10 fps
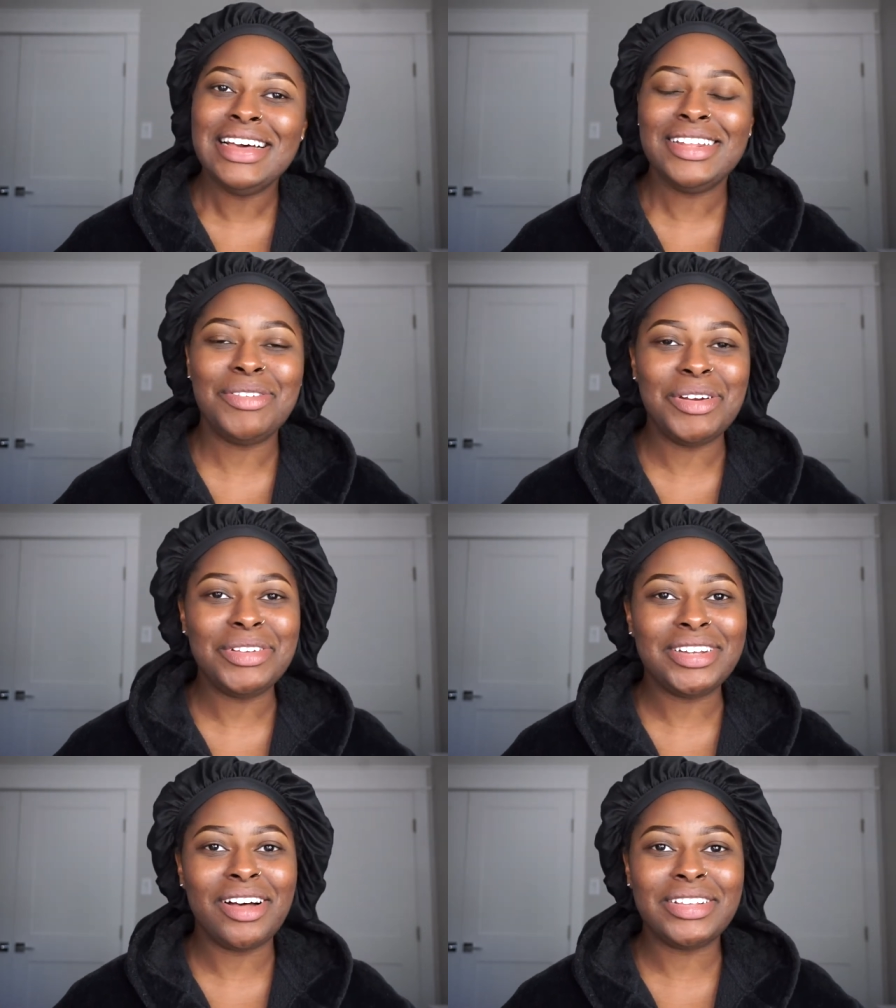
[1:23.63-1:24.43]
So when I
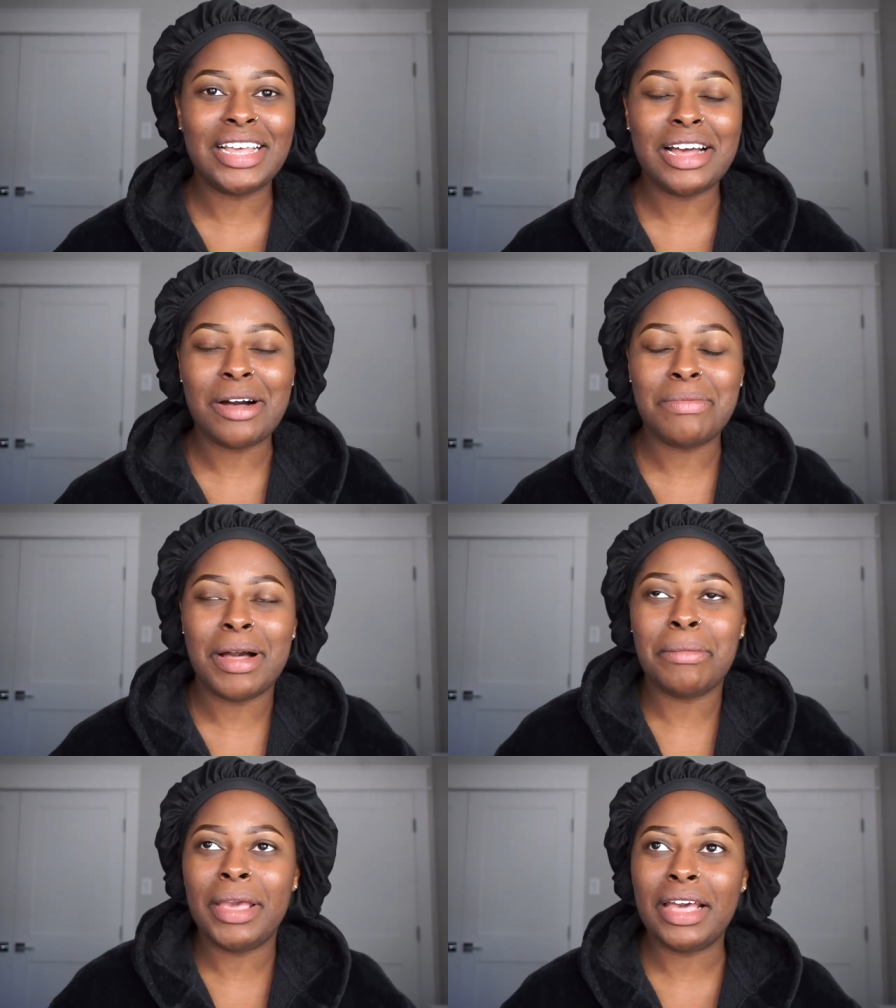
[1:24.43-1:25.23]
went to go take off
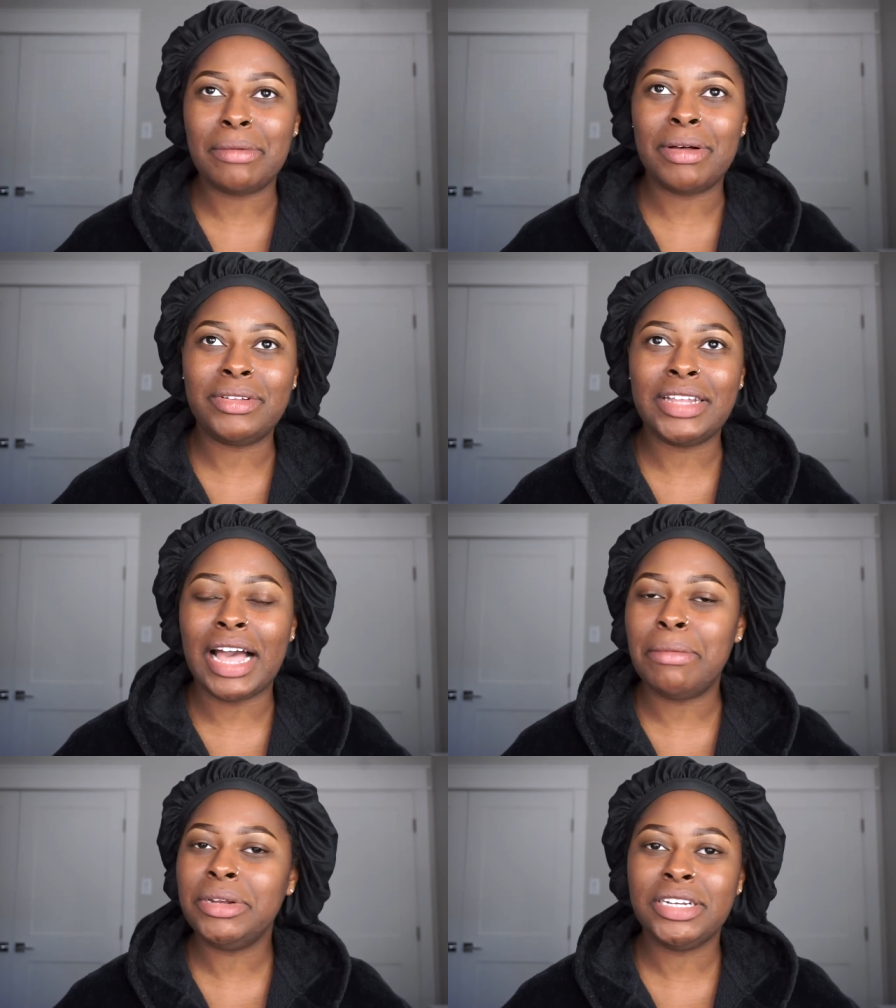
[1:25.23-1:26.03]
my makeup, I was
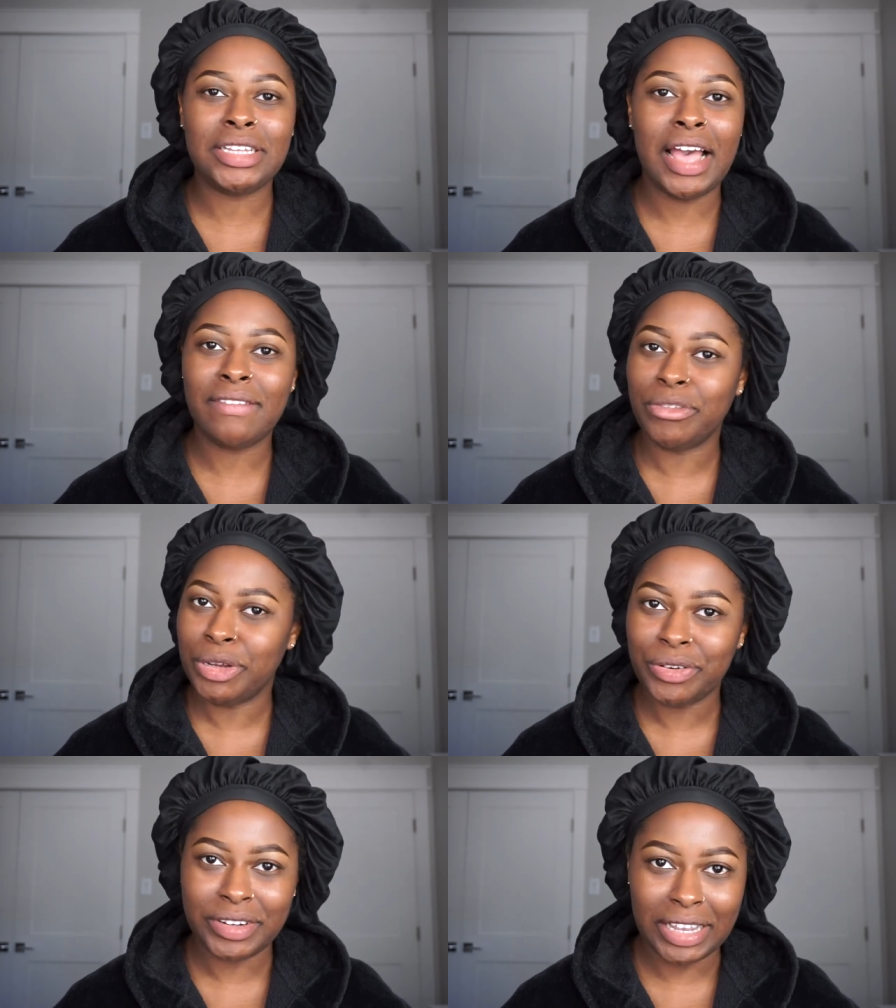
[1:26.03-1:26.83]
like, I'm gonna just have to
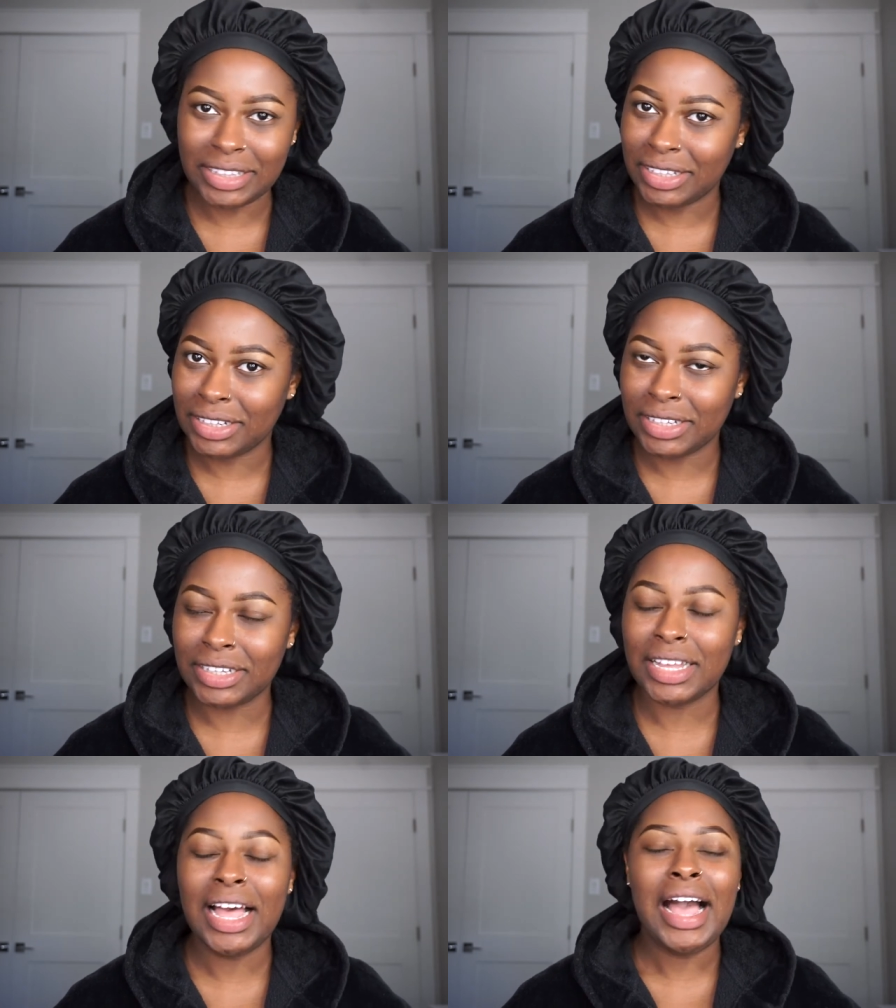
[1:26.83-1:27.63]
recreate this look.